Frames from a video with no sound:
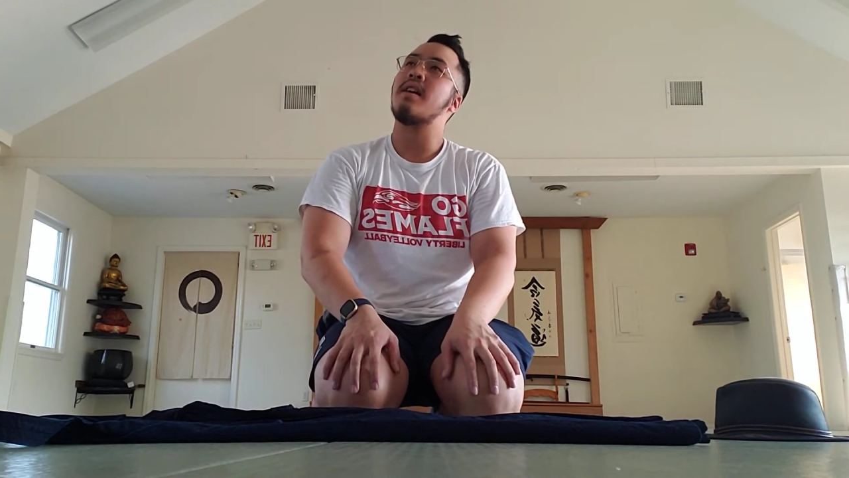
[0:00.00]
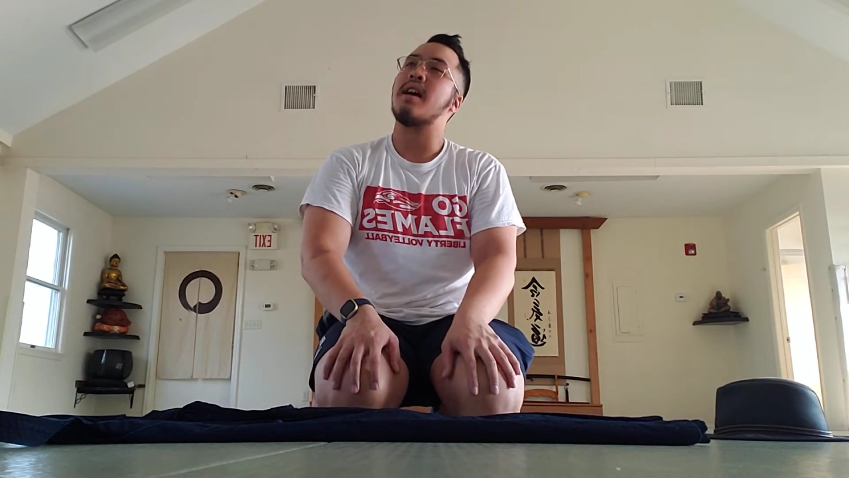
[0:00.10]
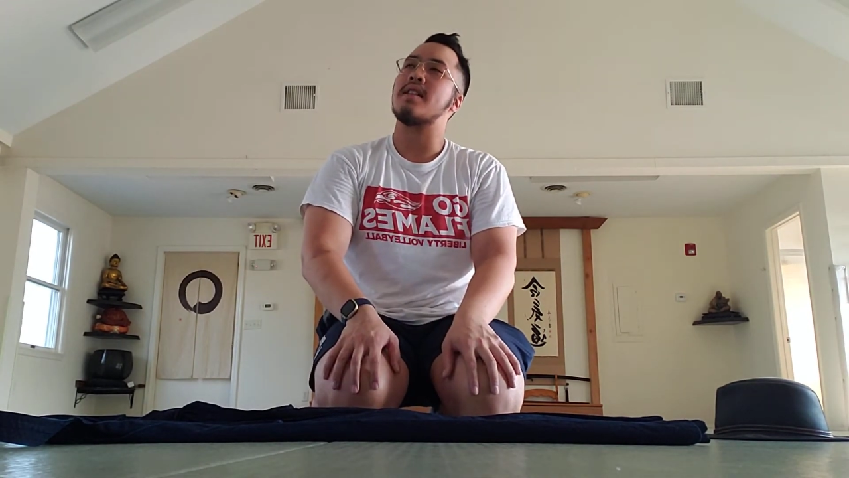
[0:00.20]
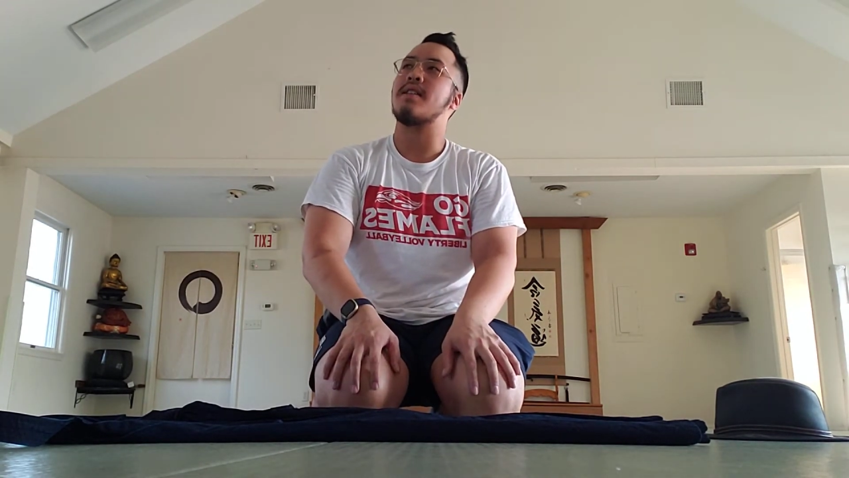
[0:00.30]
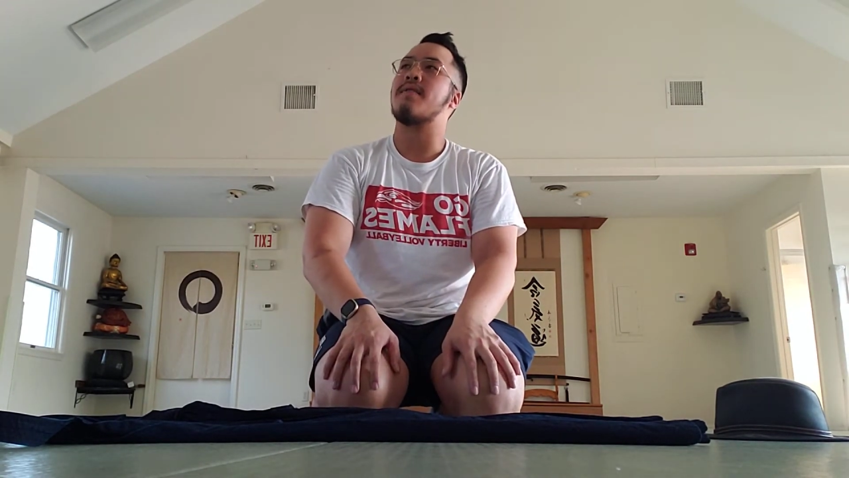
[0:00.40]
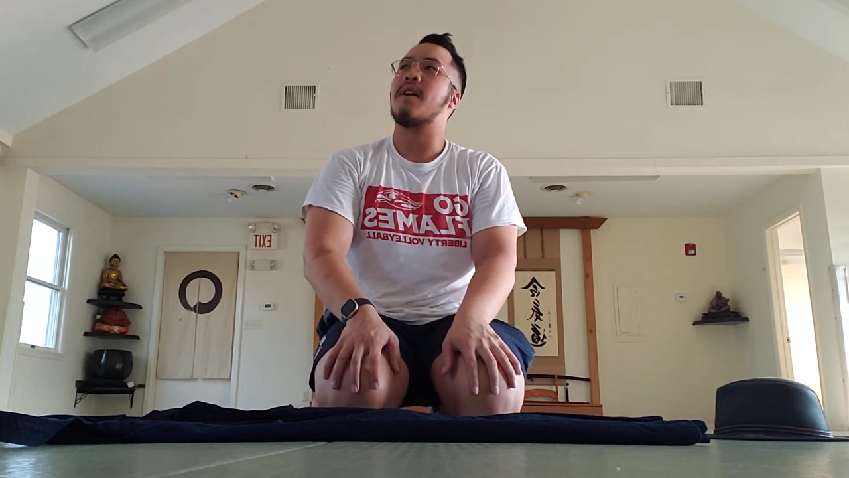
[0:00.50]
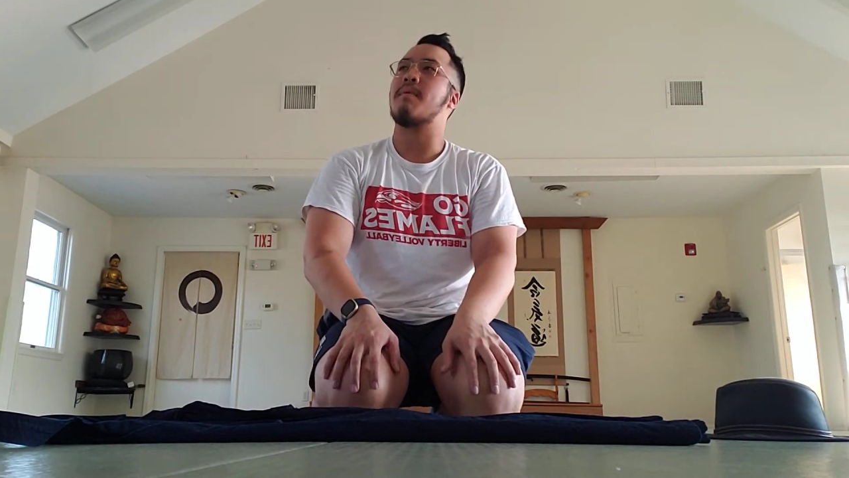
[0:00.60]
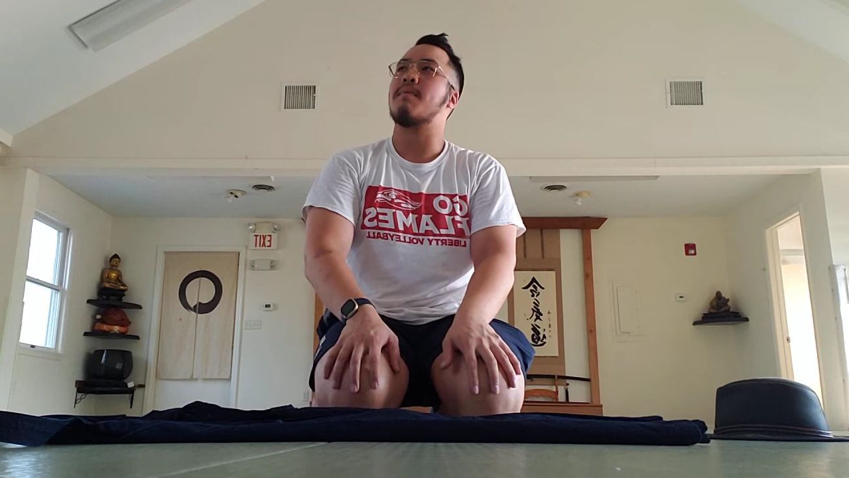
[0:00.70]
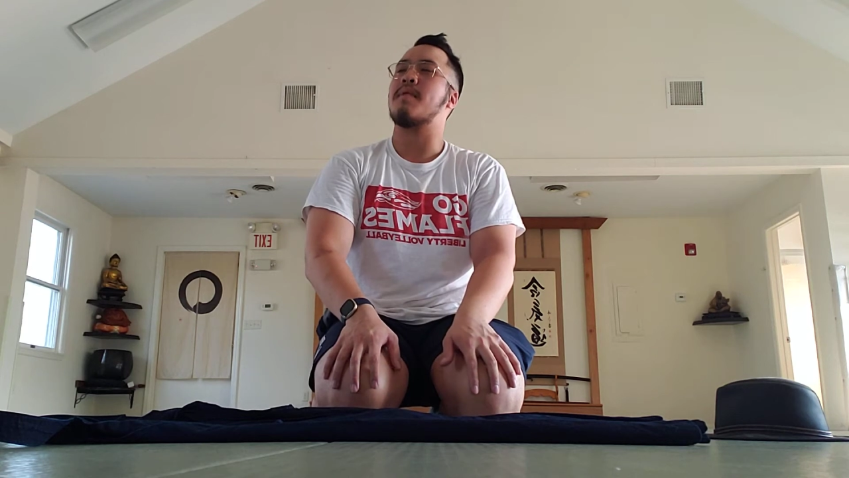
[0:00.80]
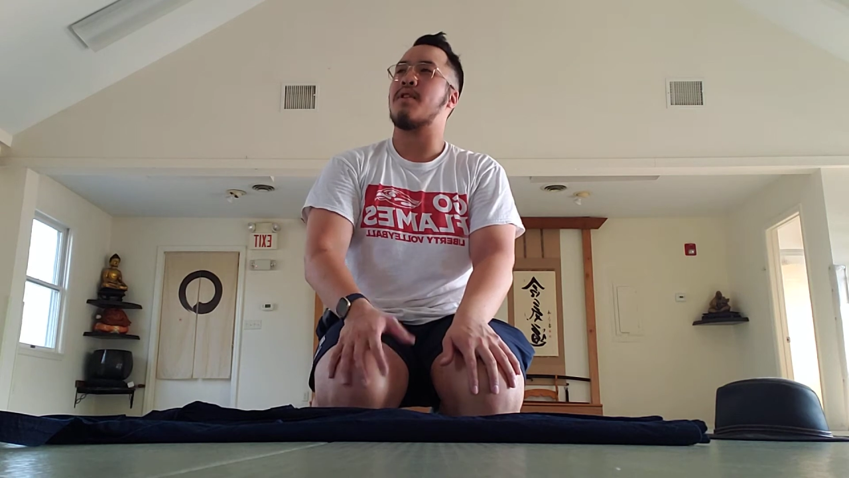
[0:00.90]
as if
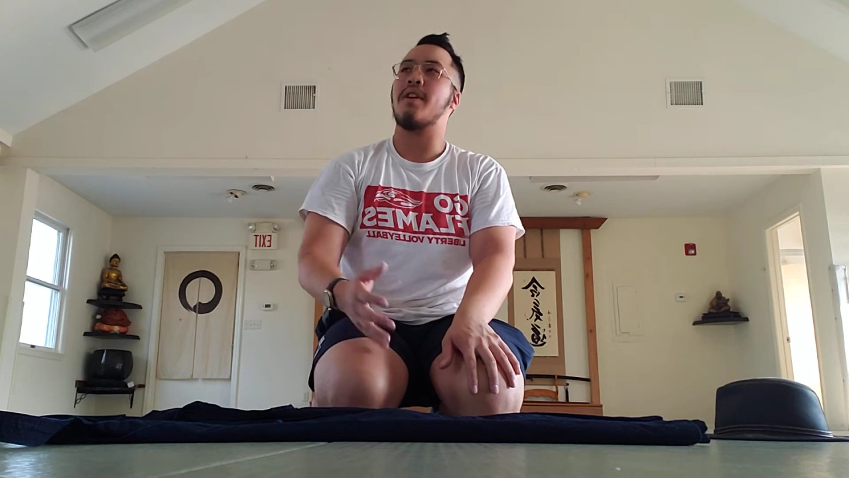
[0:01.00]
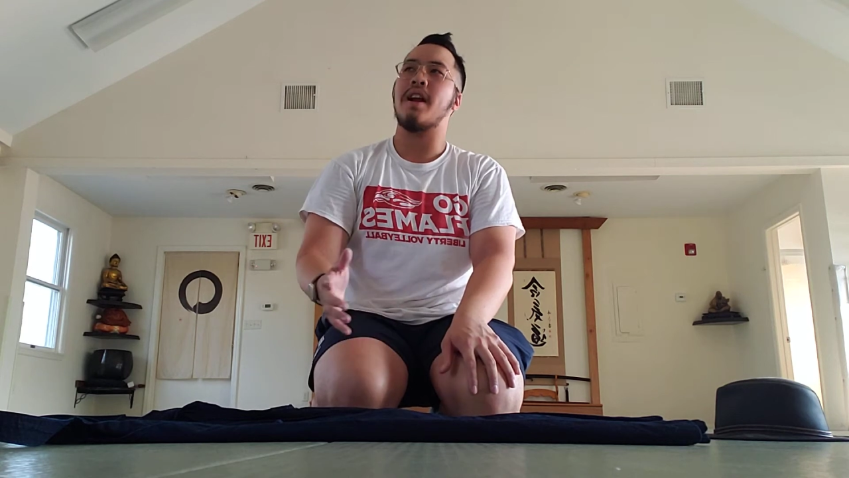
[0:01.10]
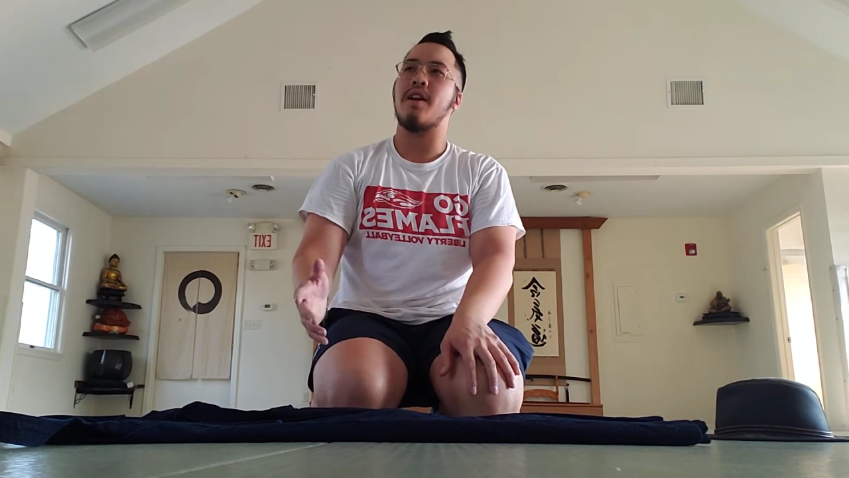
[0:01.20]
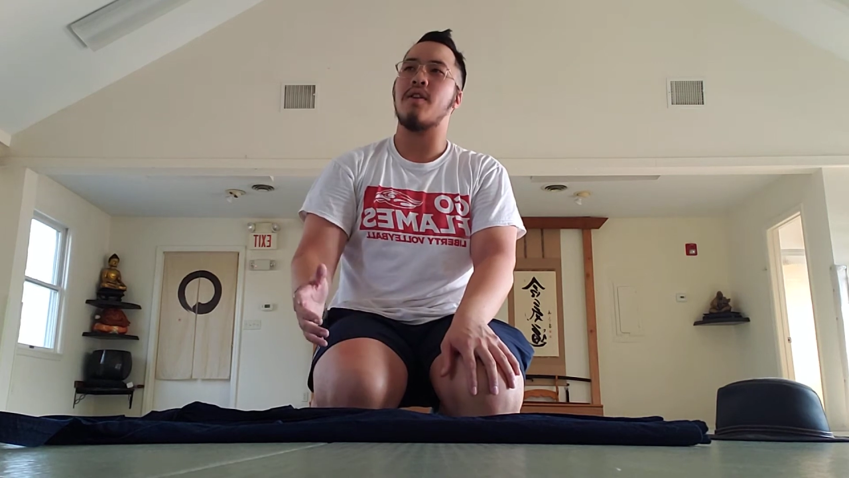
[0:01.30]
I'm the Green Arrow